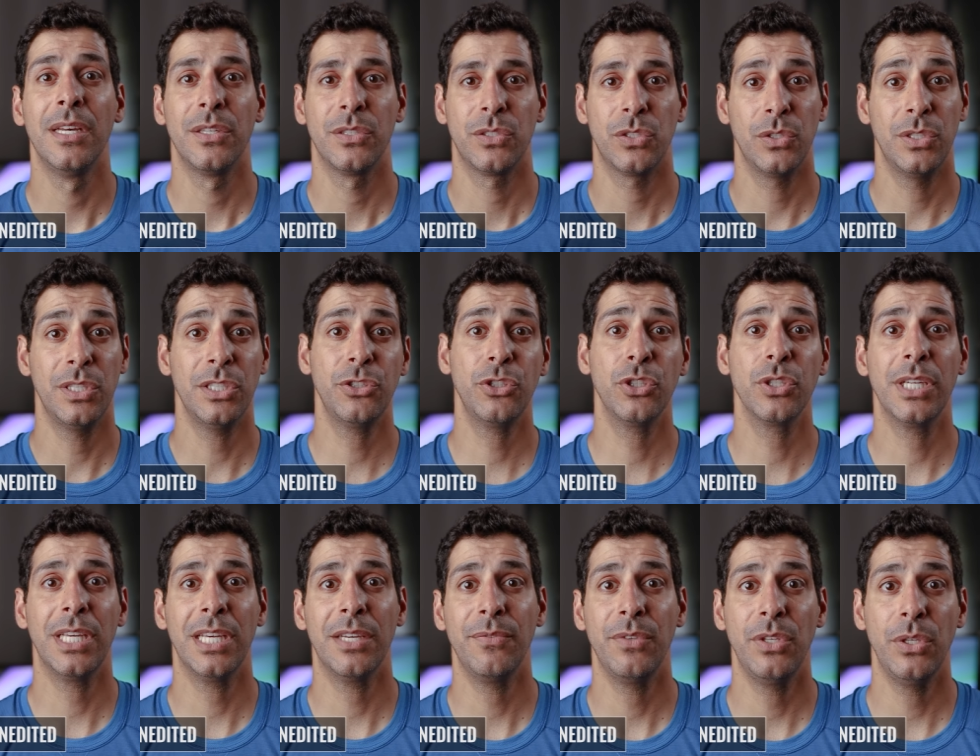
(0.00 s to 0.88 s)
So this should
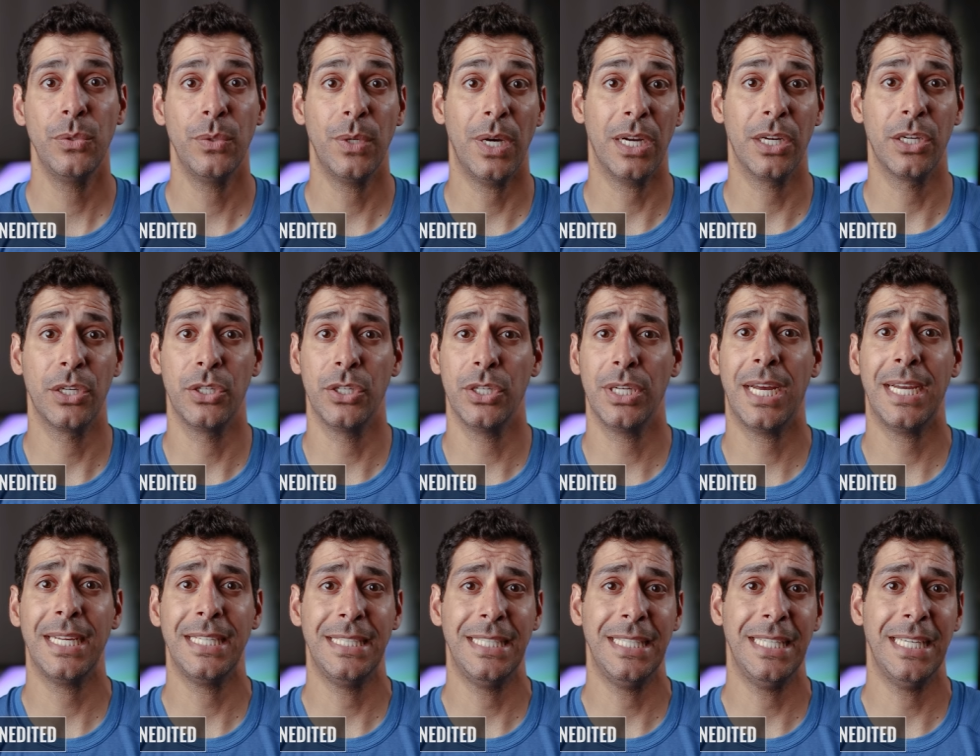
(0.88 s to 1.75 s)
give you a good
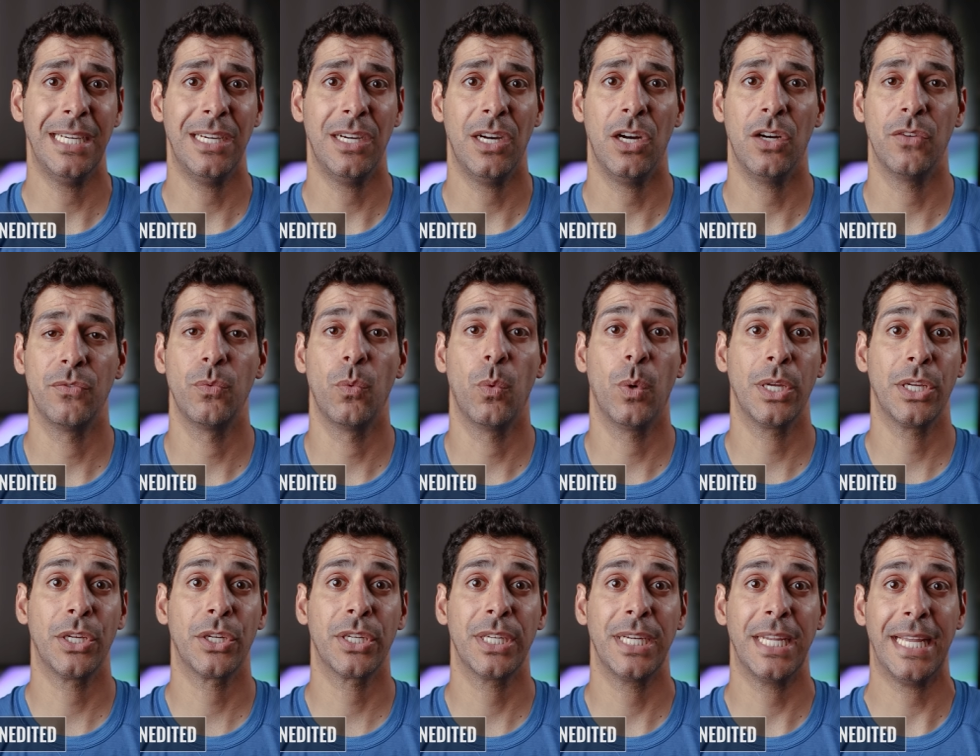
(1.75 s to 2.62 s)
idea of what
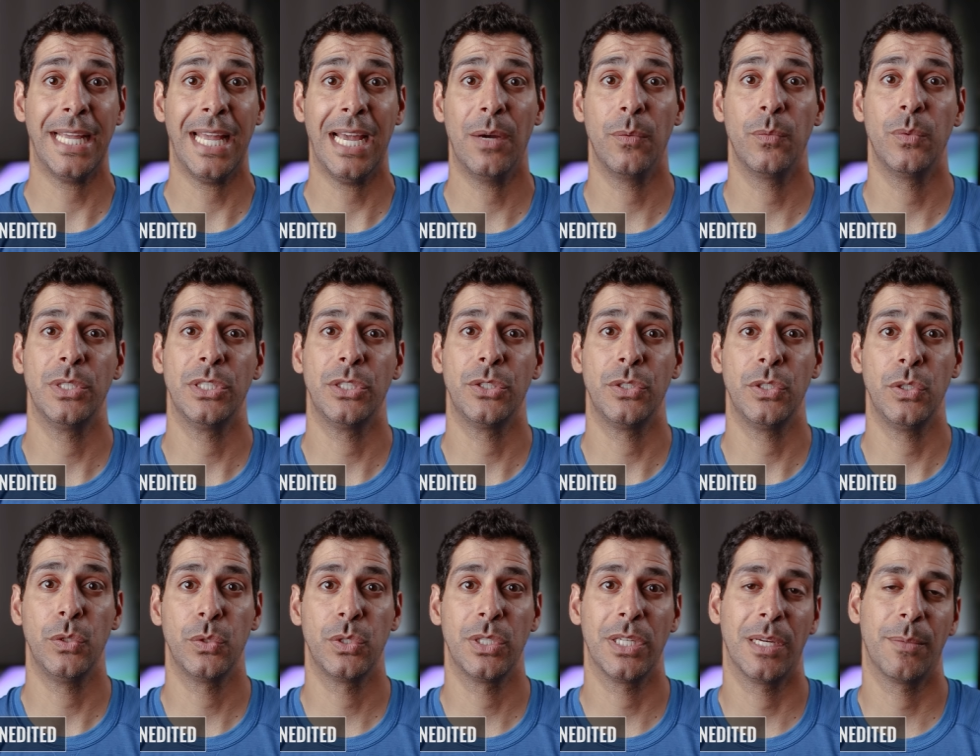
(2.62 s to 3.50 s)
you're gonna get when you're
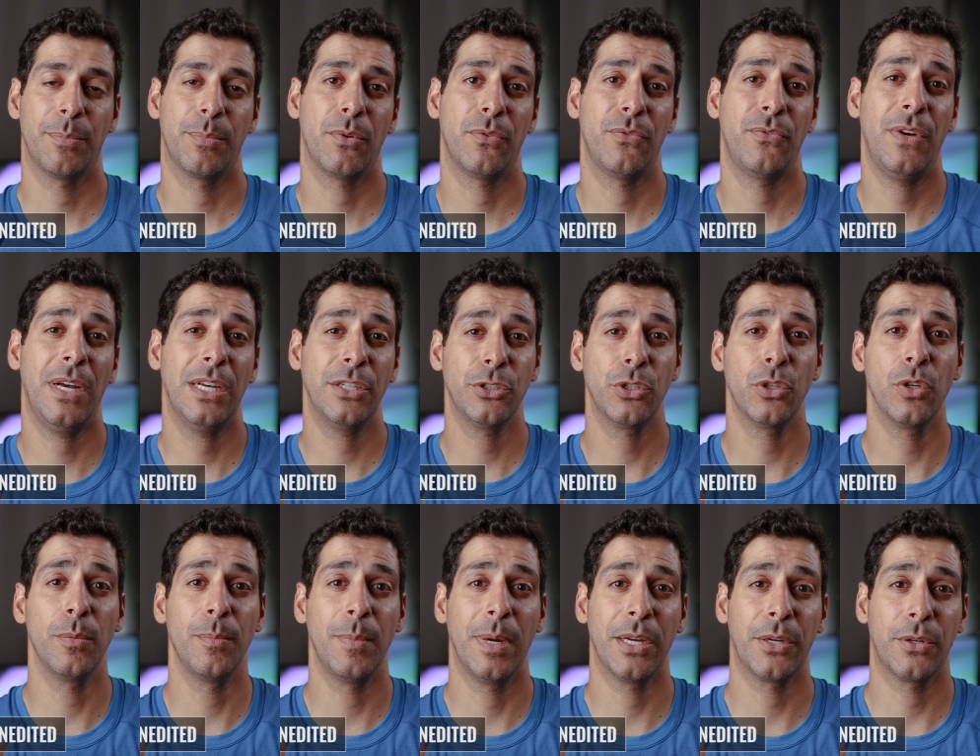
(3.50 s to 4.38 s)
using a
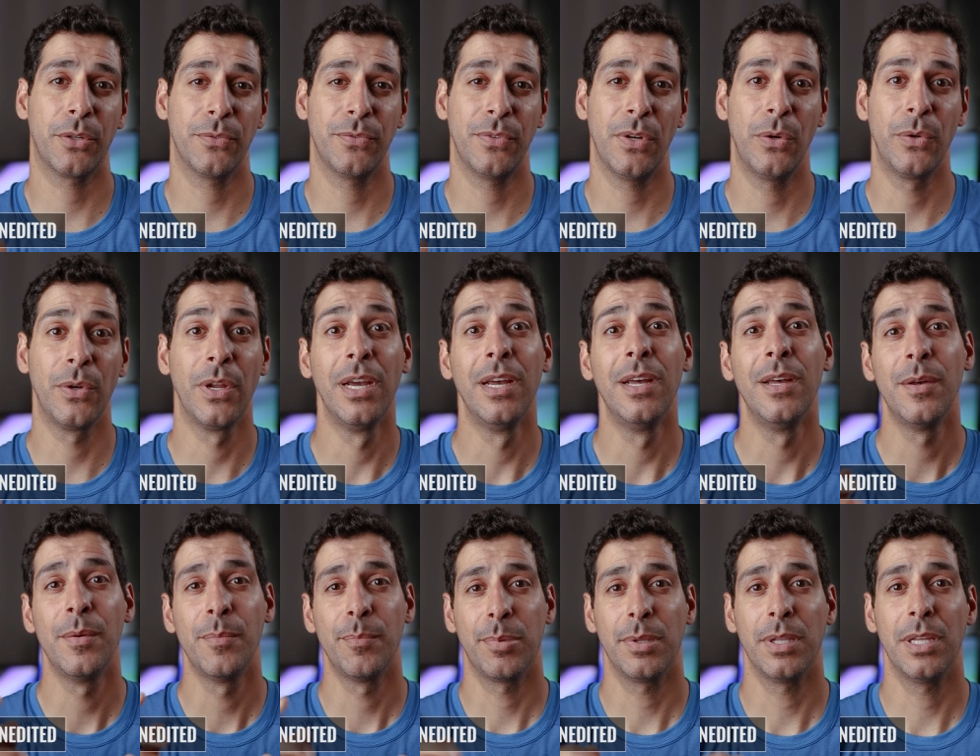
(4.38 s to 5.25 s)
professional microphone
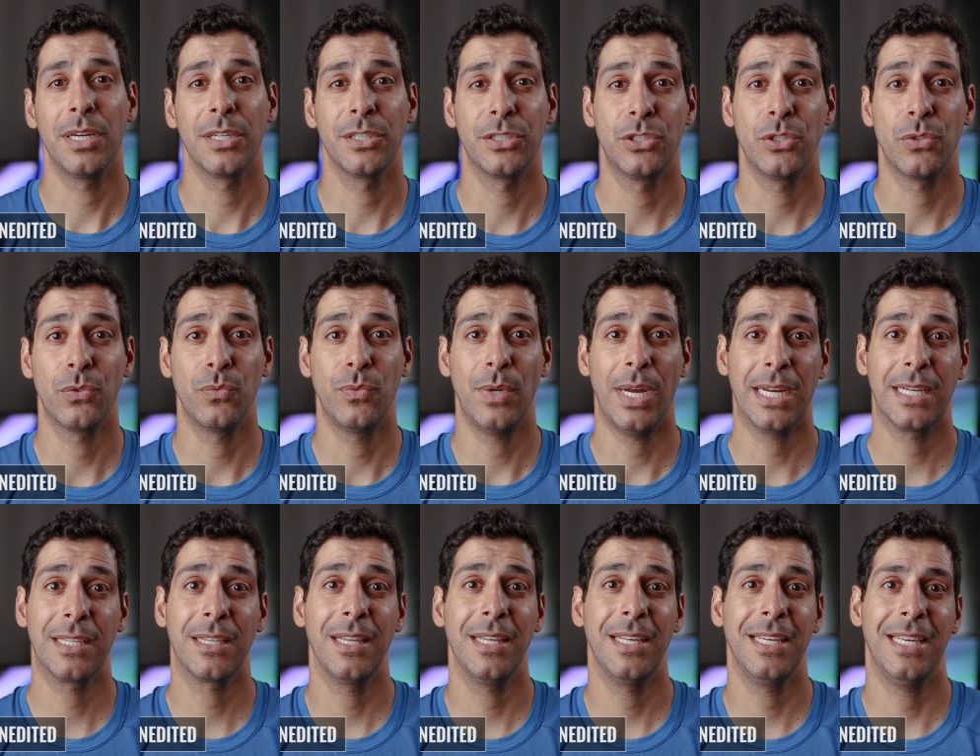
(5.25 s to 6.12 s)
plugged
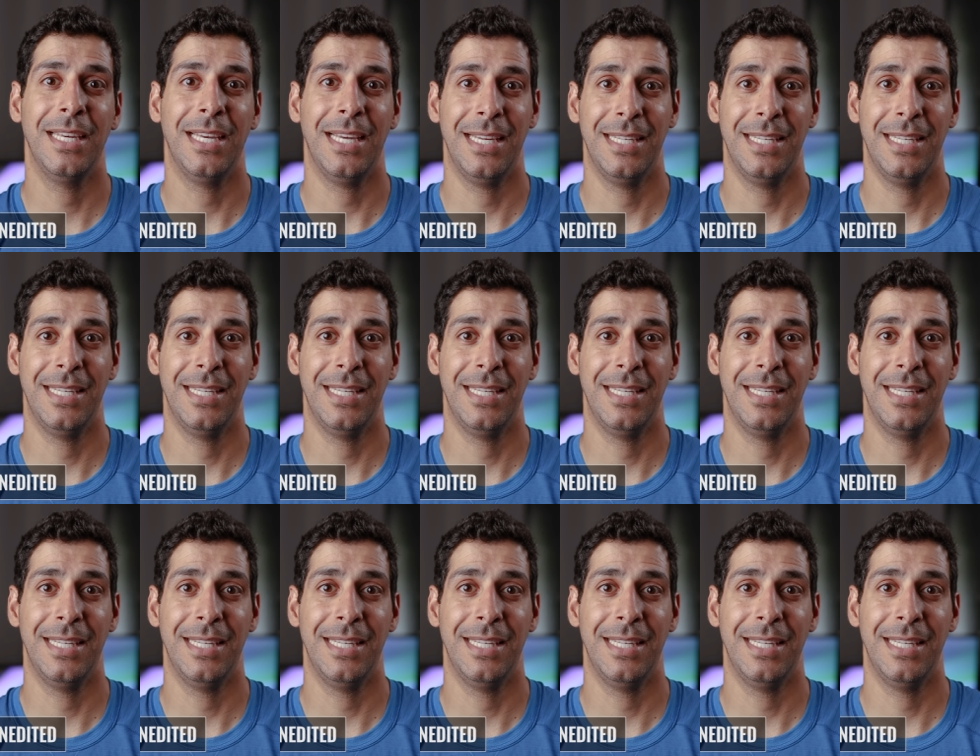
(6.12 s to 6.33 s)
directly